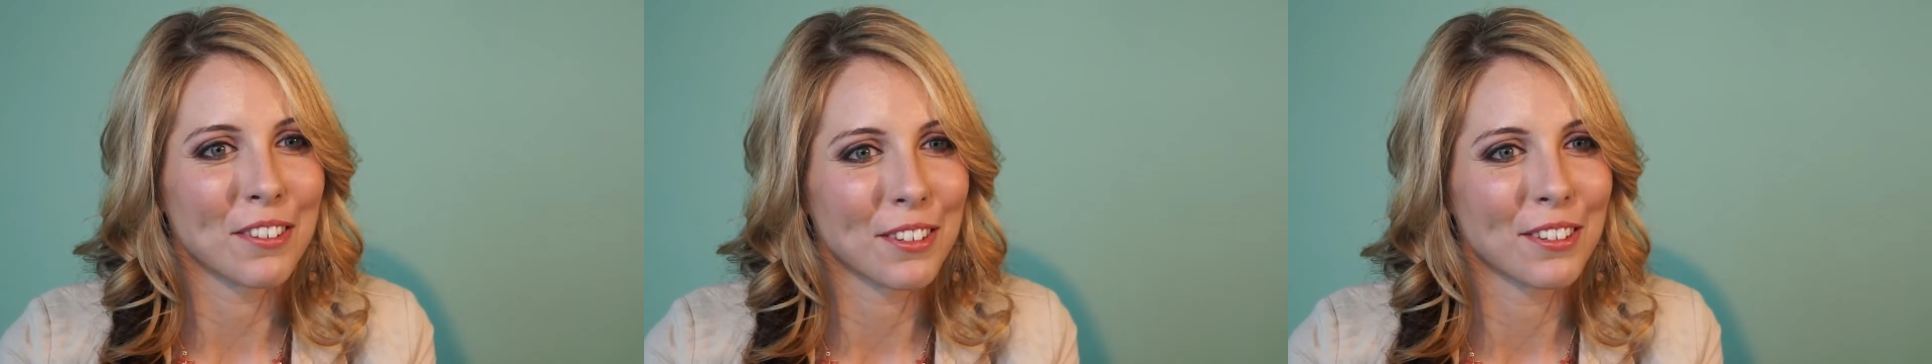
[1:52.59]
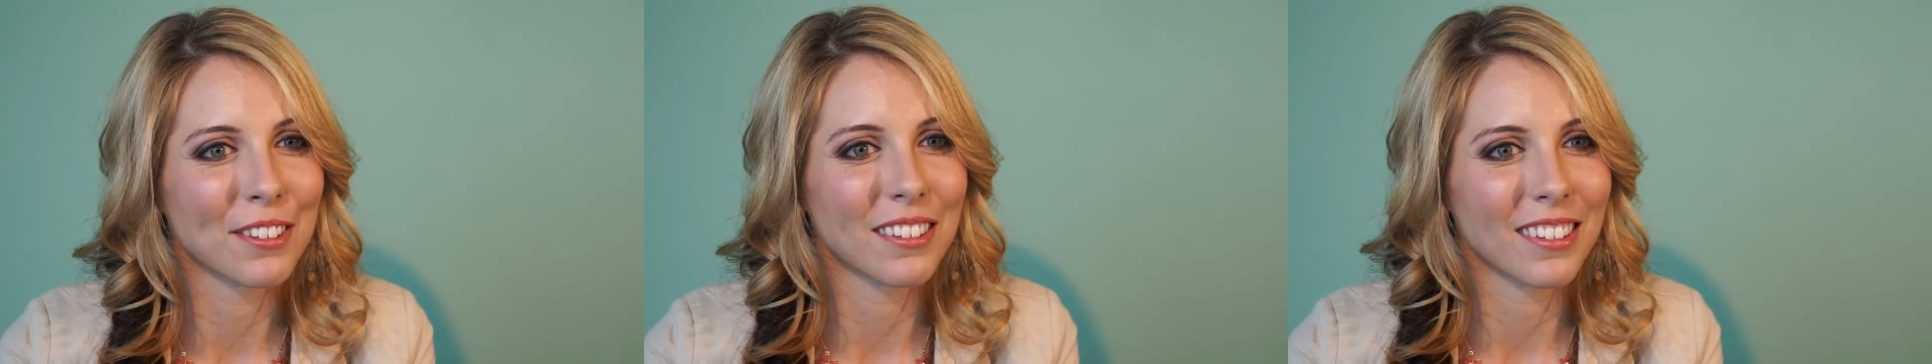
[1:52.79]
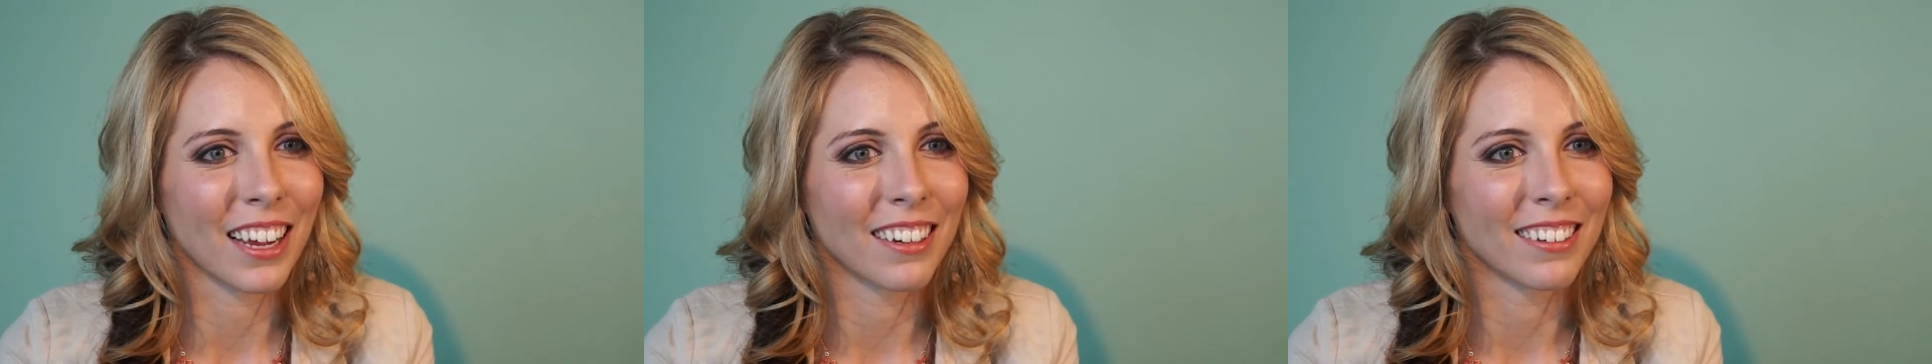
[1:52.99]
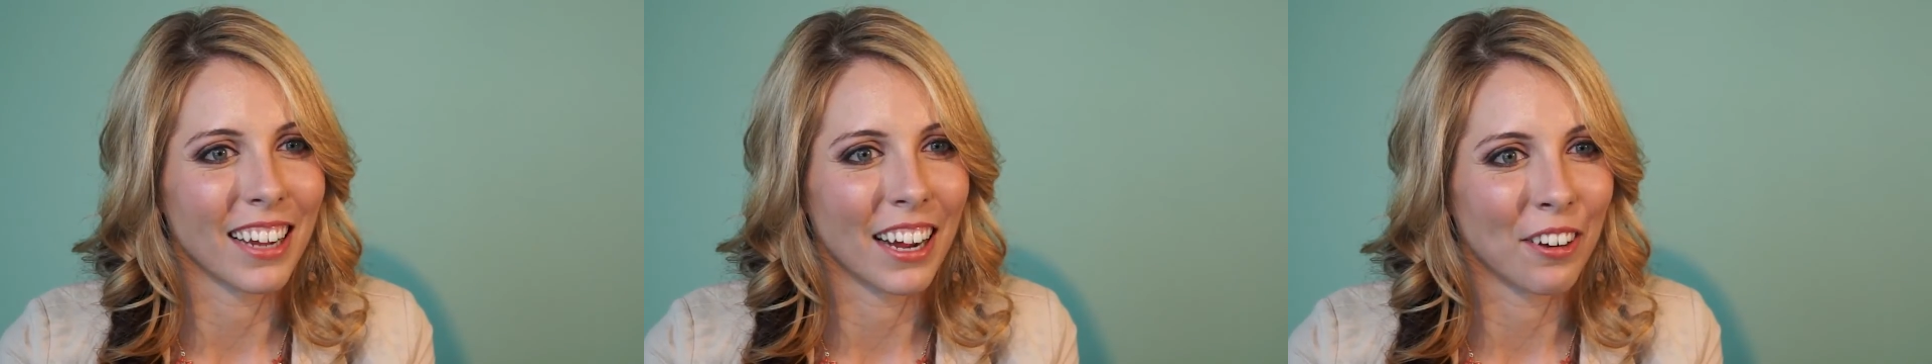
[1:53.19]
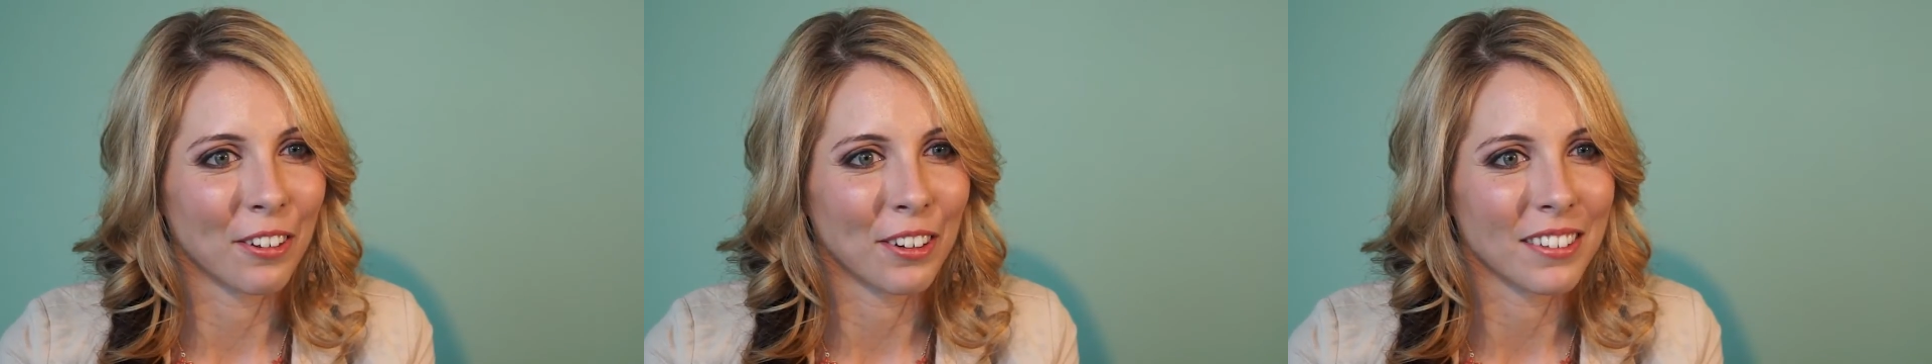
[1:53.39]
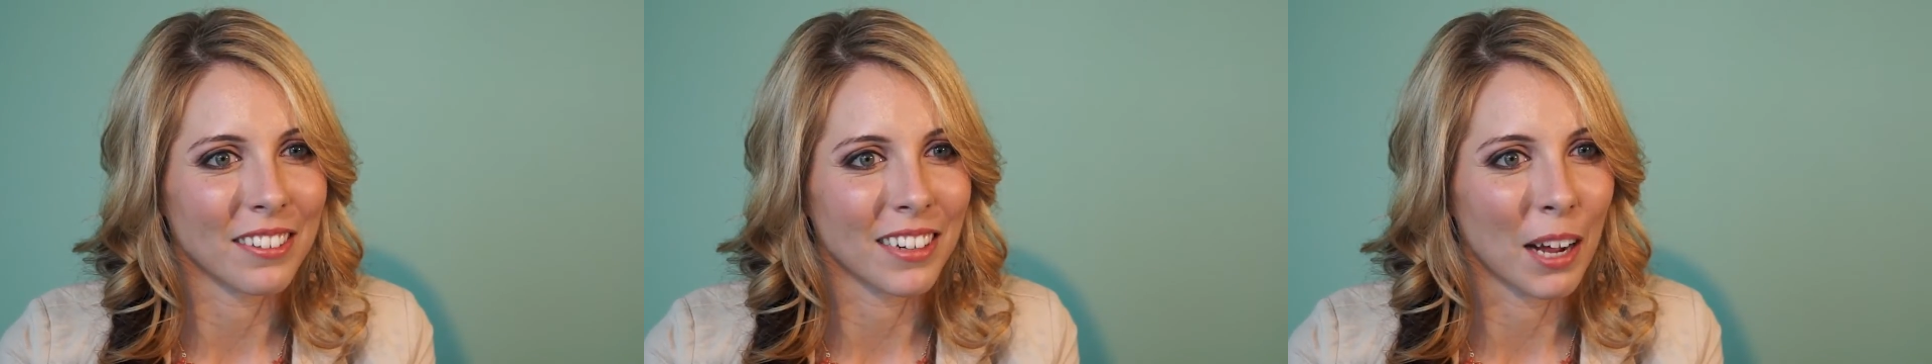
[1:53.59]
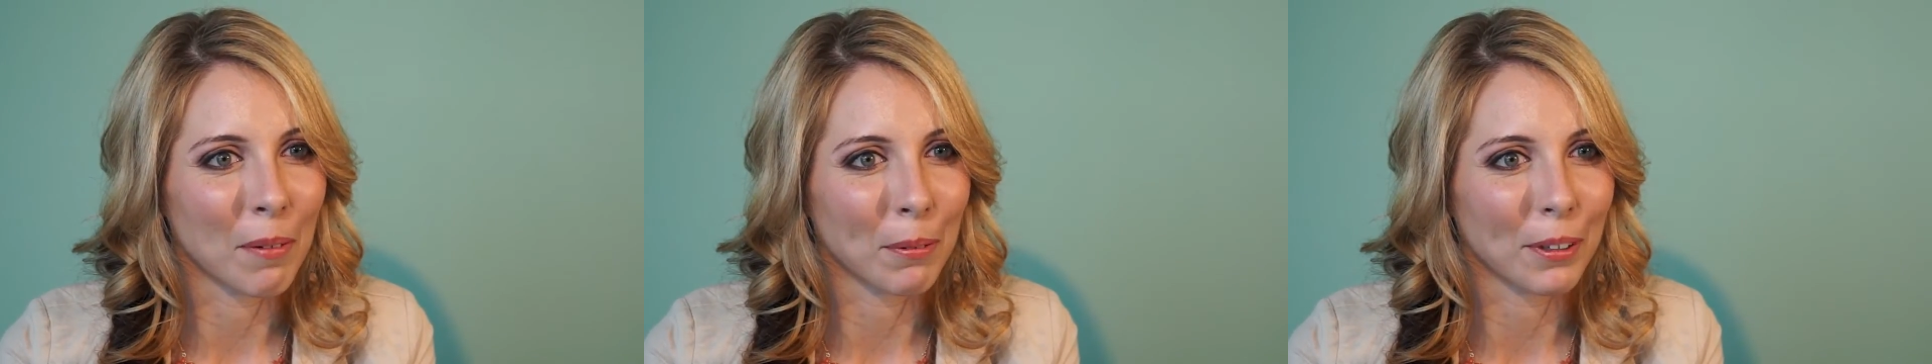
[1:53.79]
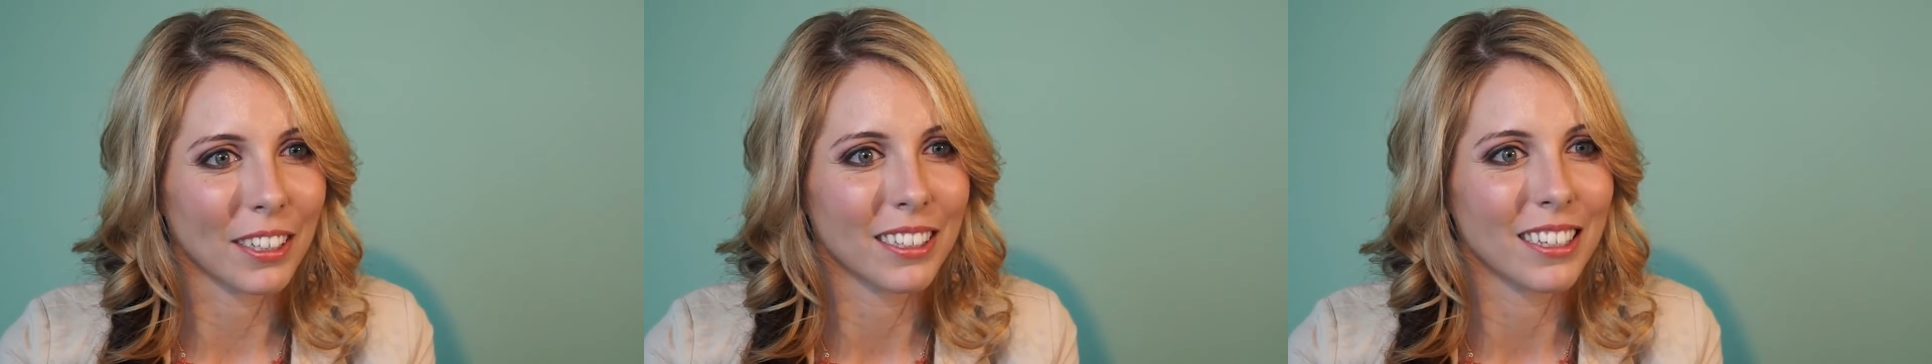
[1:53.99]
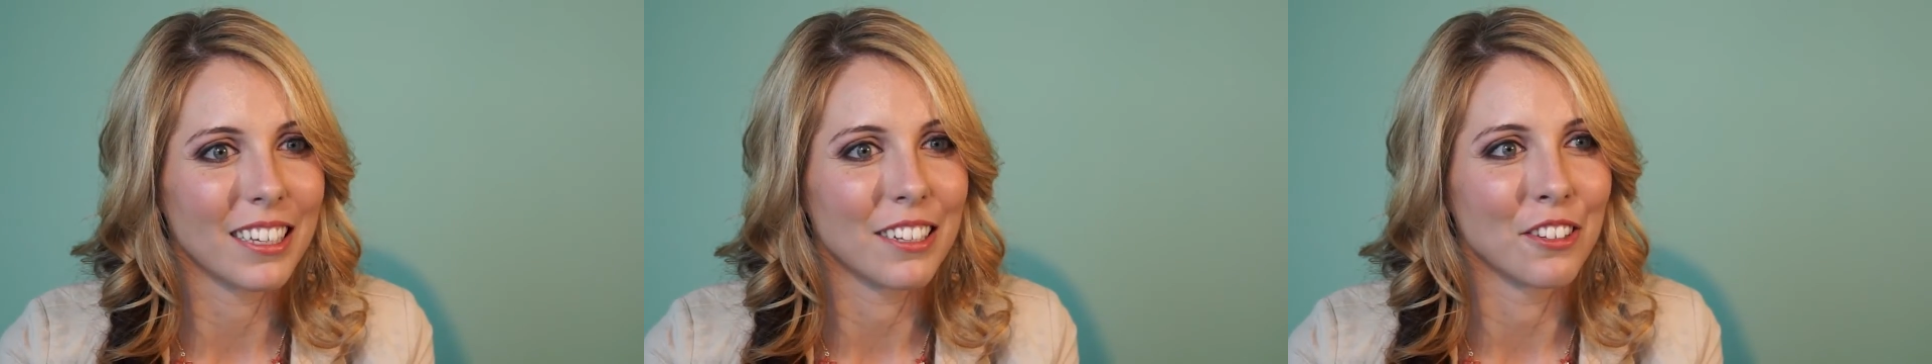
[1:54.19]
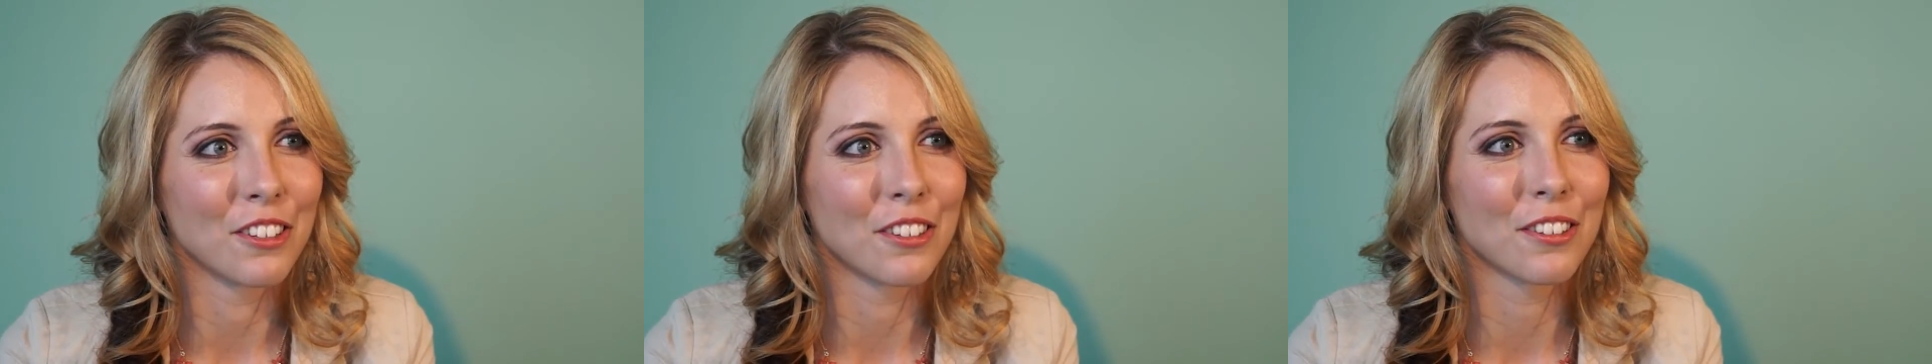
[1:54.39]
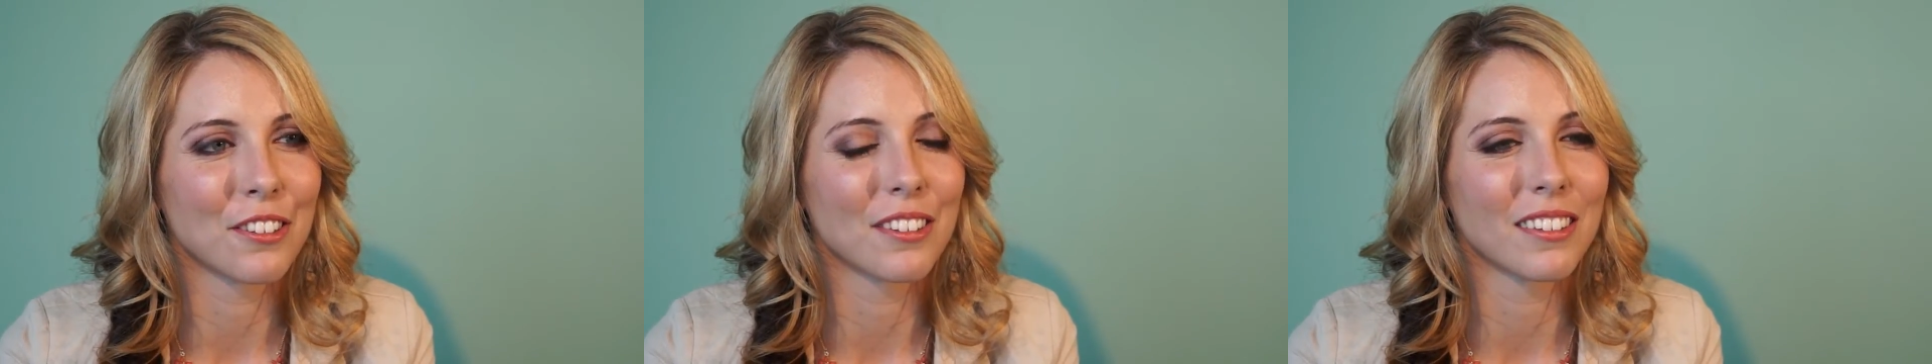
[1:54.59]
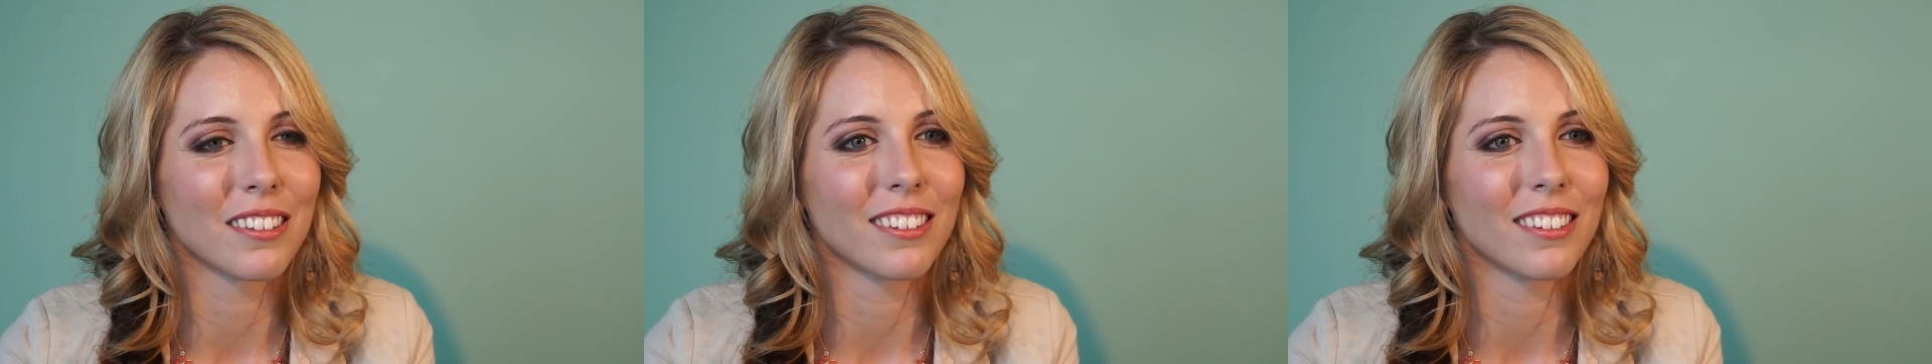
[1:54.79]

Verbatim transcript: stand out as an applicant is